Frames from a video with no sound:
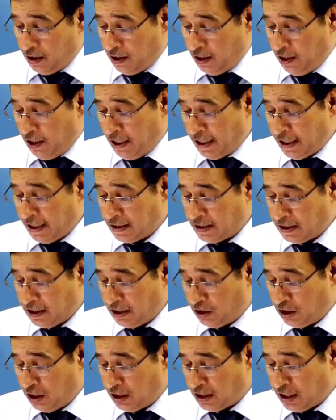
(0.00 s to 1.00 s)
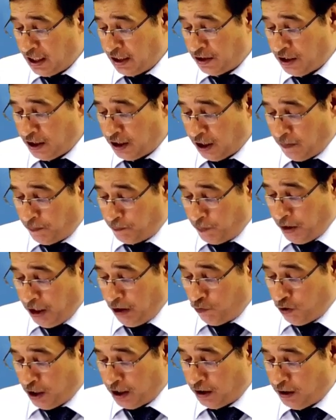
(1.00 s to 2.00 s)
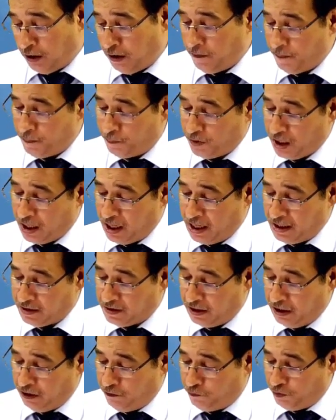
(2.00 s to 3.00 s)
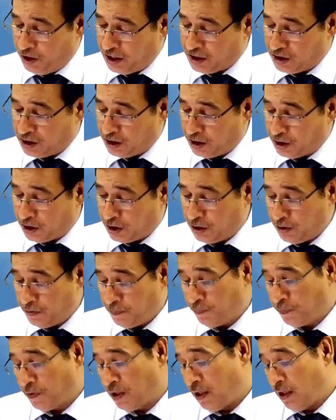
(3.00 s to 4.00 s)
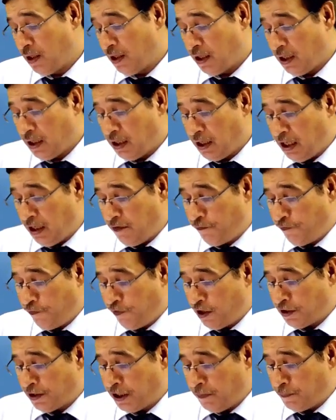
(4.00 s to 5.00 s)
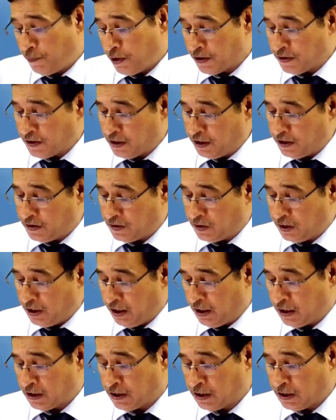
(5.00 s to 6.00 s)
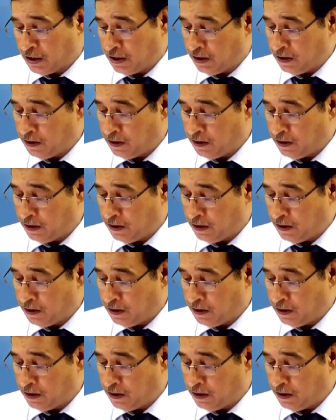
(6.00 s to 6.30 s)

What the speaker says: Let us say this entity P1 has invested in 40% stakes.